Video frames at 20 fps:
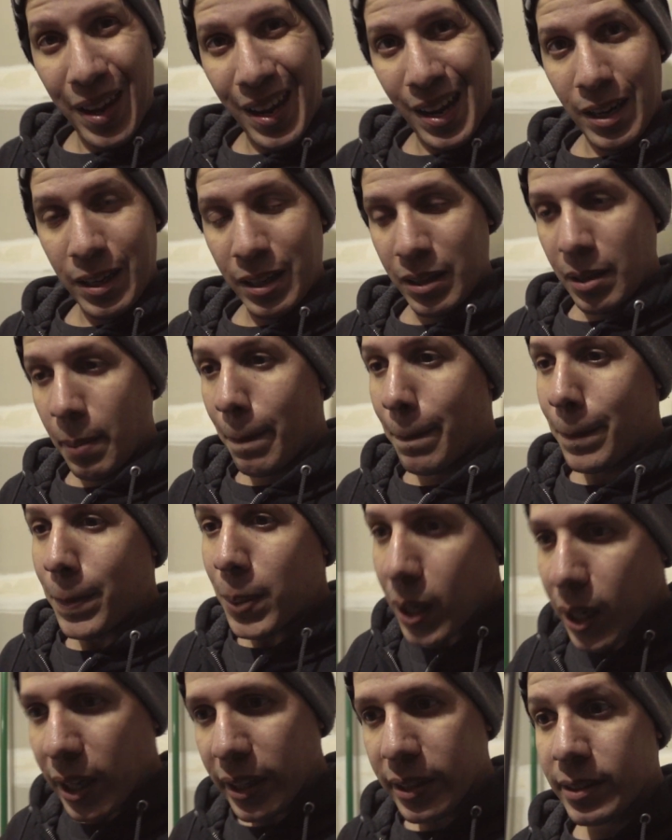pain in the
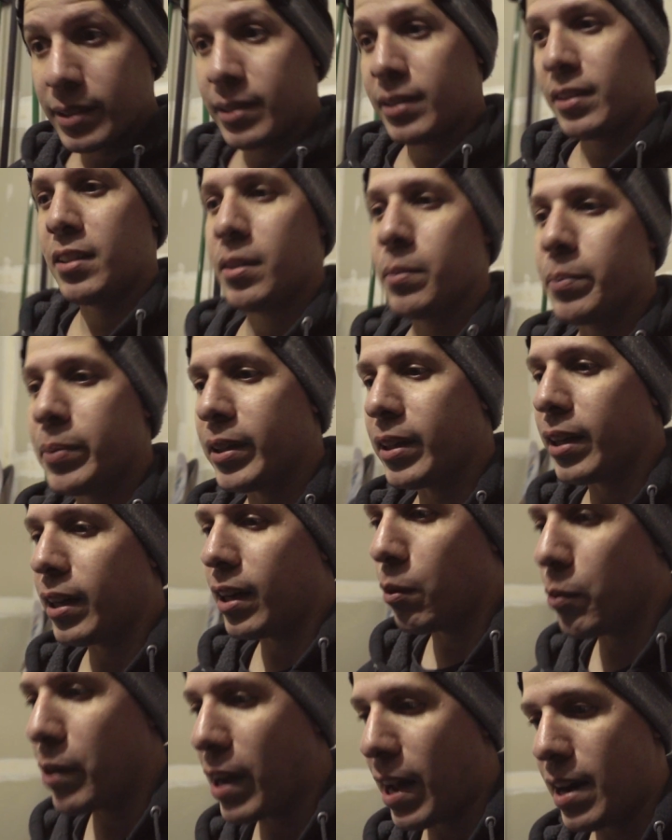butt,
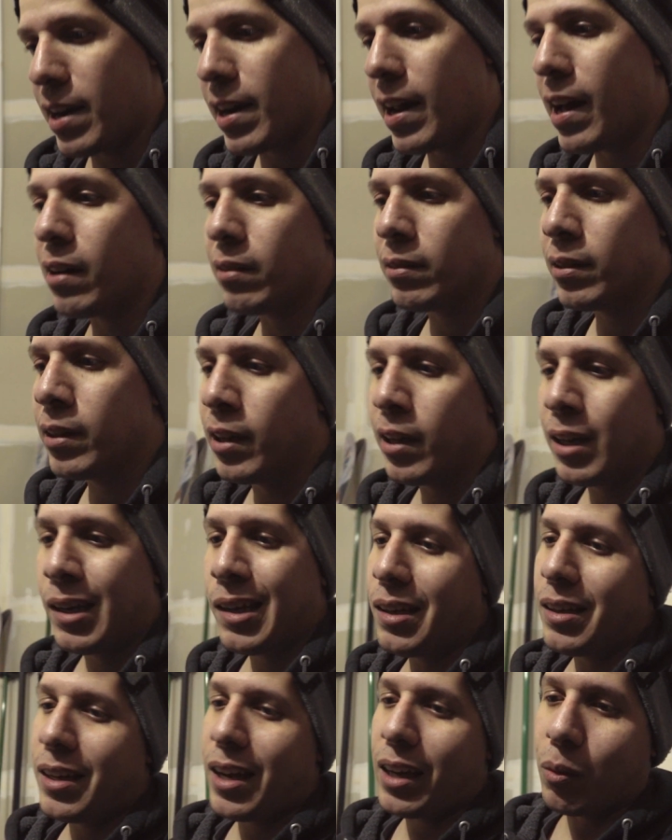but we got it out.
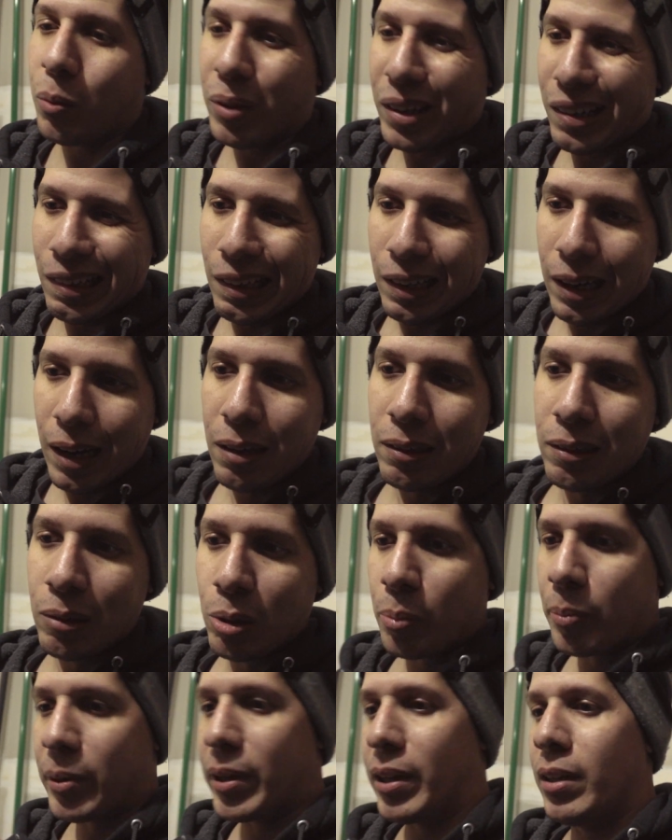You gotta wiggle it out a
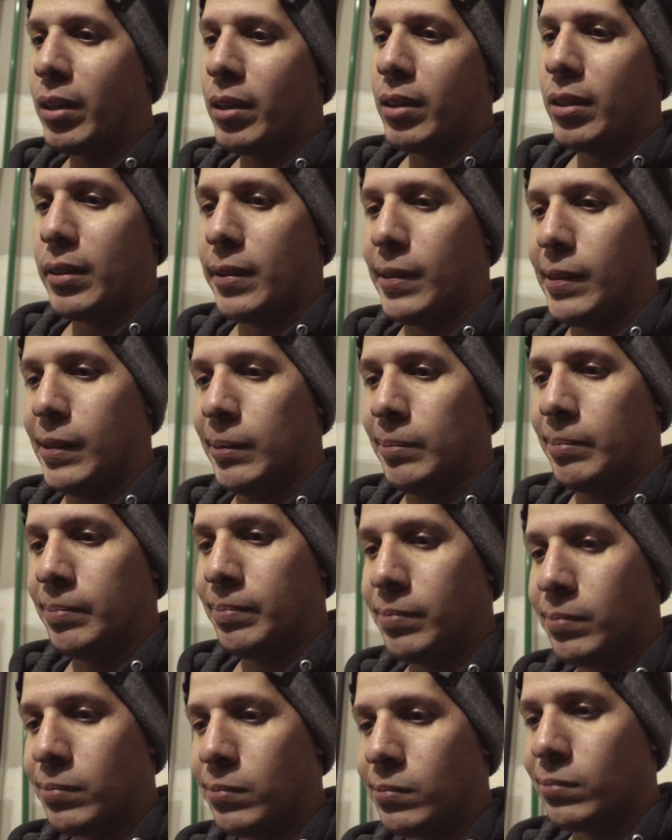little bit.
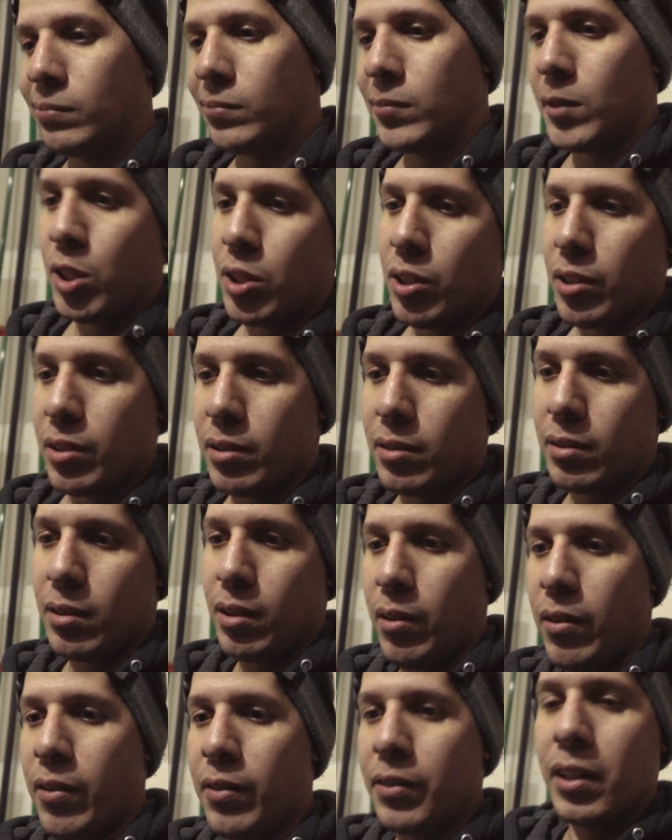It's just,
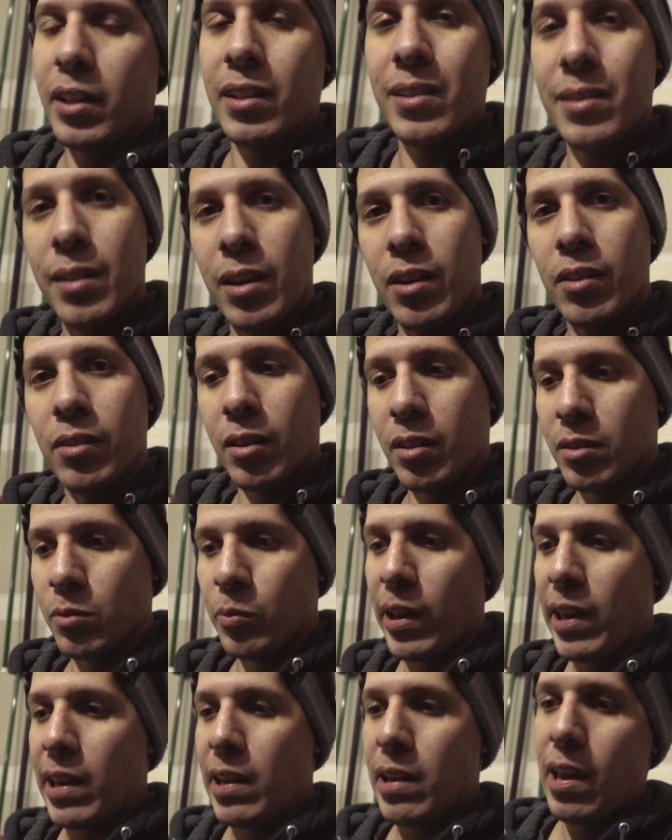you know, everything's there because
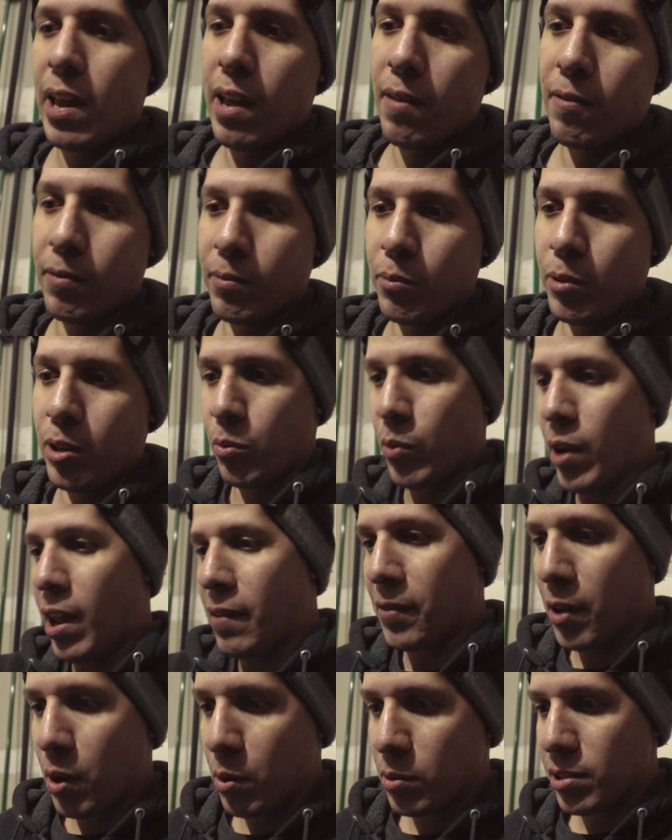we have, you know, we
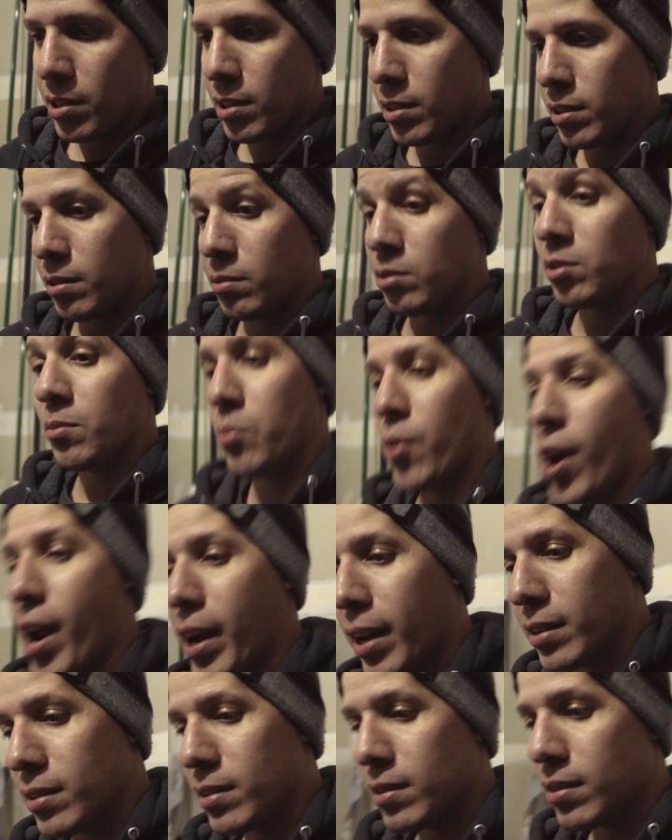have hoses and some
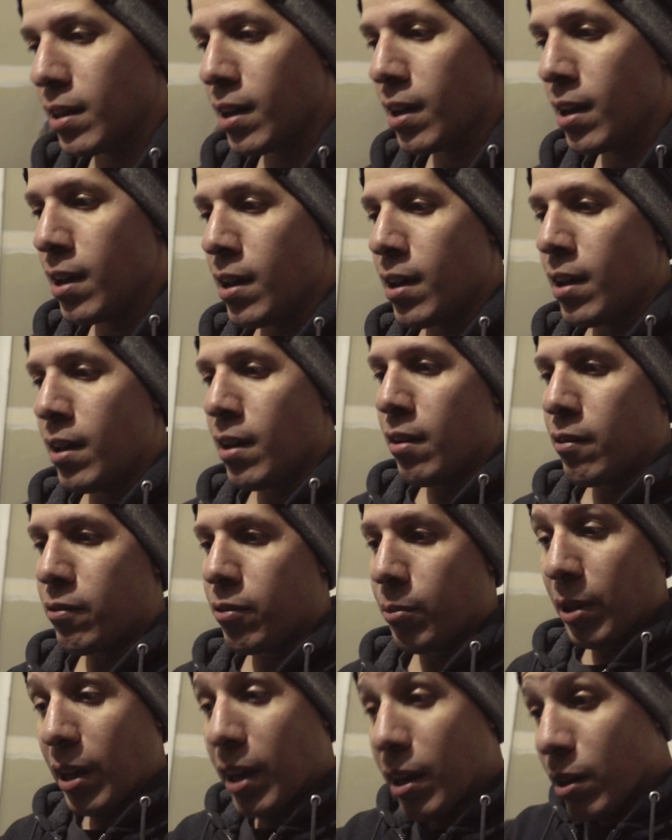brackets
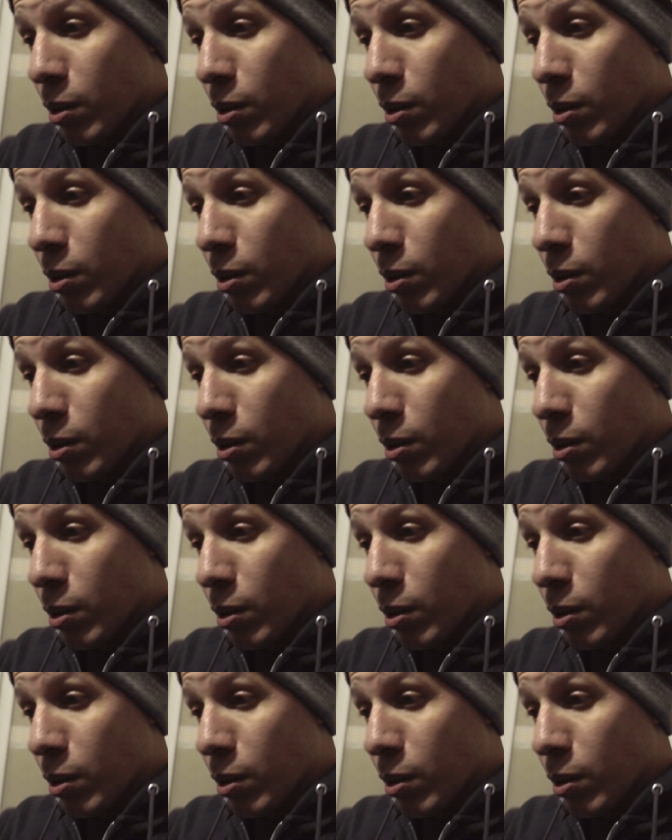from an